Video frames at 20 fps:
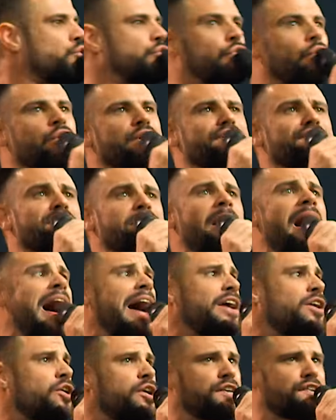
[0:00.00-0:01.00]
Joyce
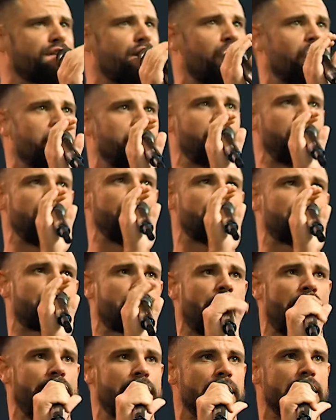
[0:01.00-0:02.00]
Meyer is going to preach
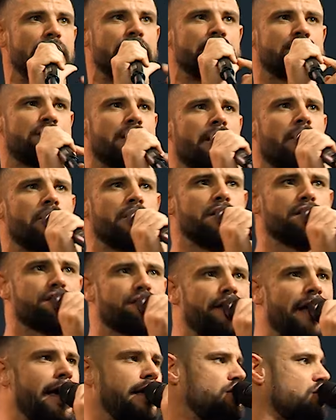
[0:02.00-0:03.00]
great.
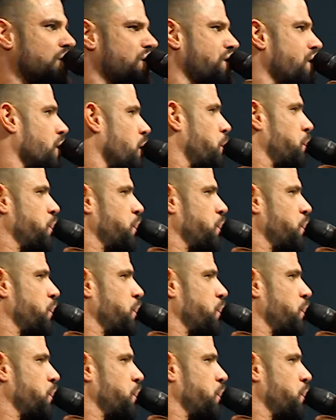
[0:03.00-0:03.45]
Darius Daniels is going